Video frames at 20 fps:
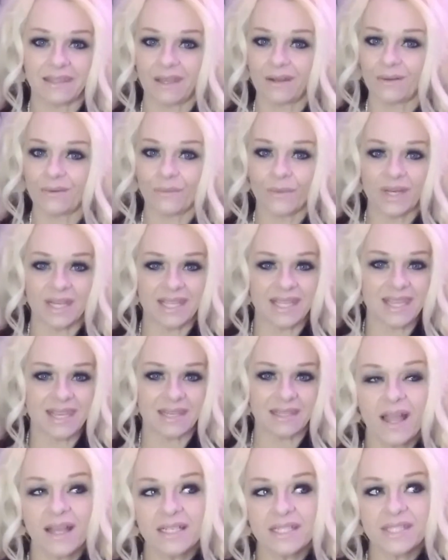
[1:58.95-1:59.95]
They don't want to
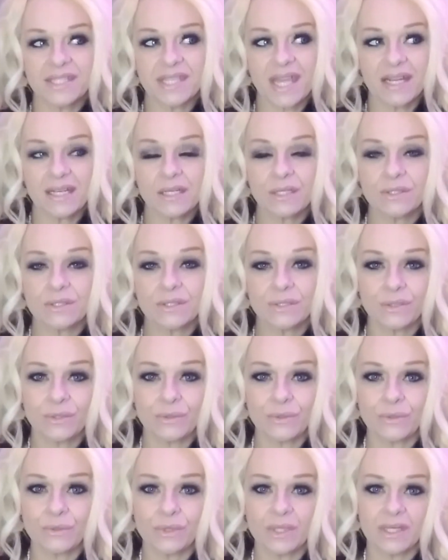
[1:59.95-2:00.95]
eat it. I decided
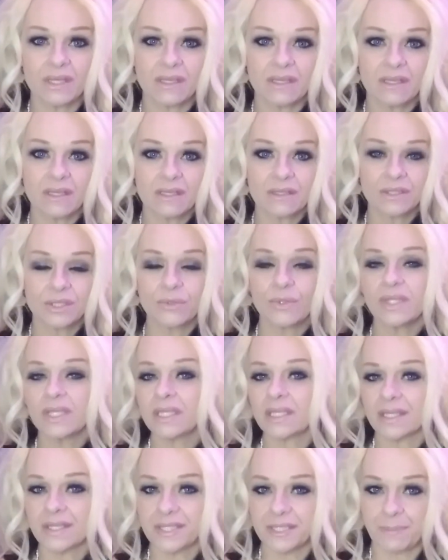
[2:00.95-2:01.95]
to do a
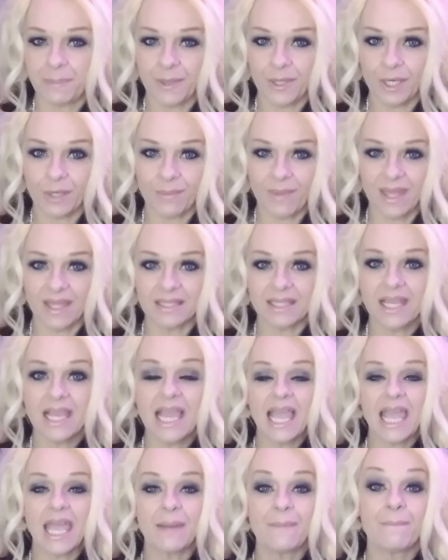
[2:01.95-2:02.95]
little experiment
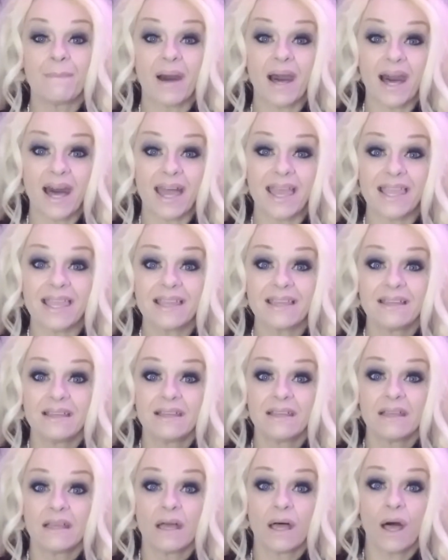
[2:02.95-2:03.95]
and buy
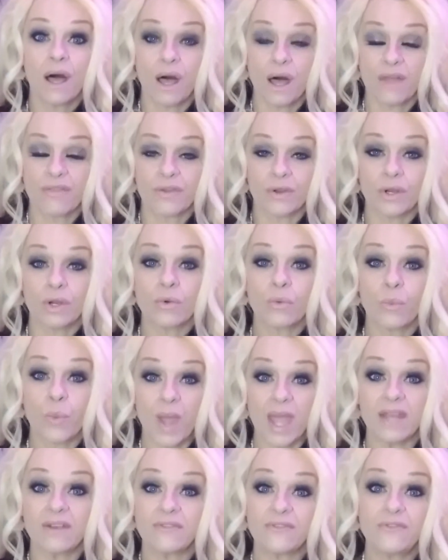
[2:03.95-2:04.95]
other
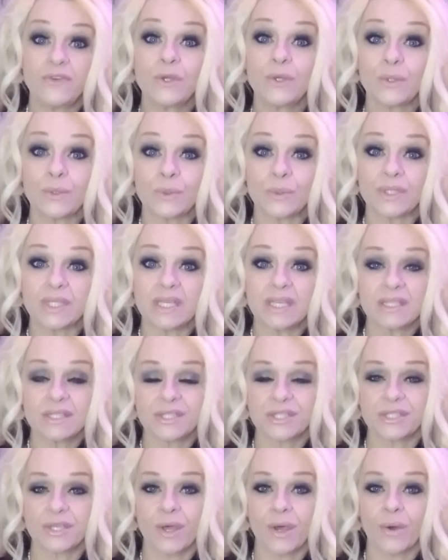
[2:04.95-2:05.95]
wet food.
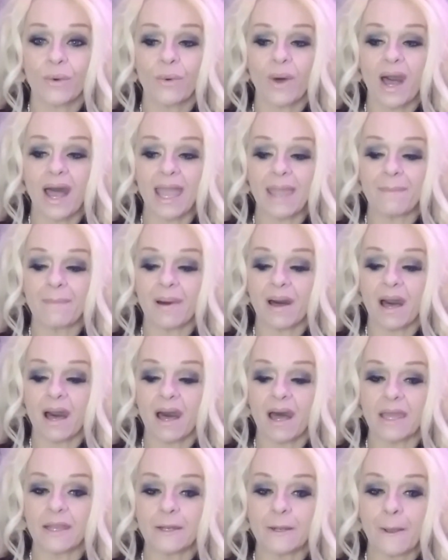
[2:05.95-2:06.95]
So I
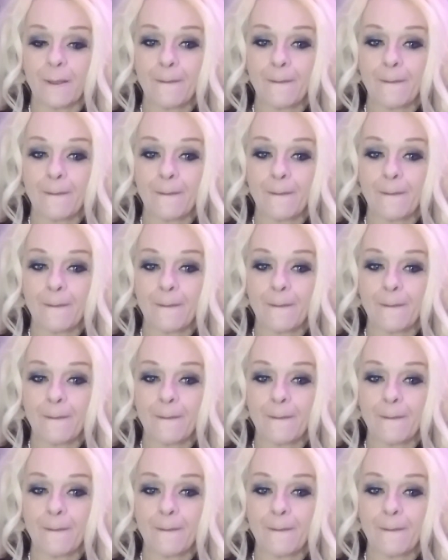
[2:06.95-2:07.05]
bought